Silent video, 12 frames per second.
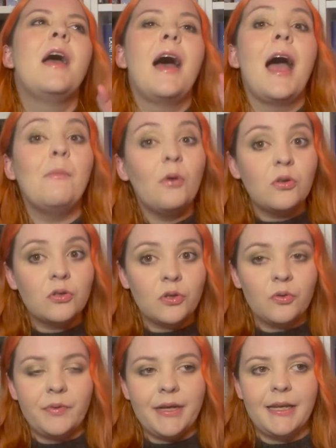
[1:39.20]
I'm also
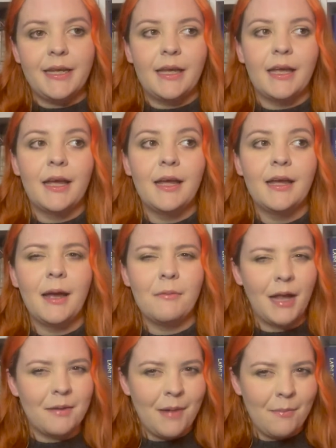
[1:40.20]
reading I'm
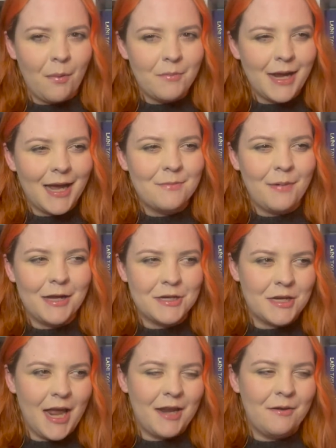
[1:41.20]
Glad My Mom Died by
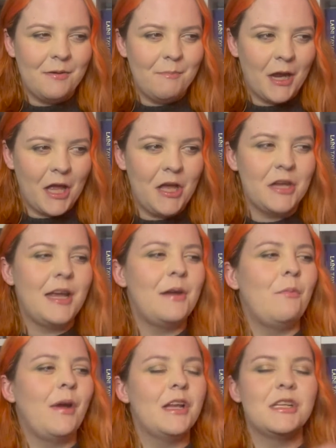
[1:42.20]
Jeanette McCurdy,
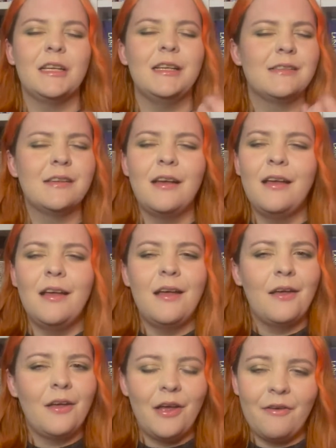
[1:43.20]
which is
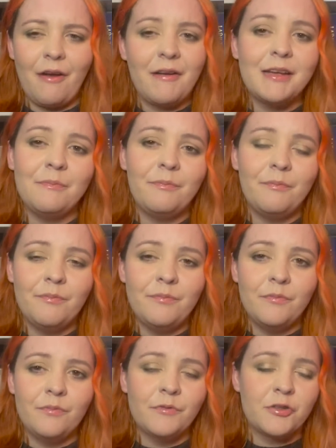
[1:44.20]
a very
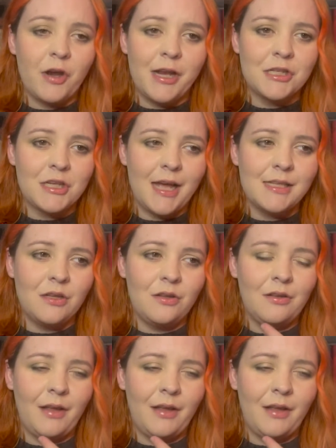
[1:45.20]
strange title.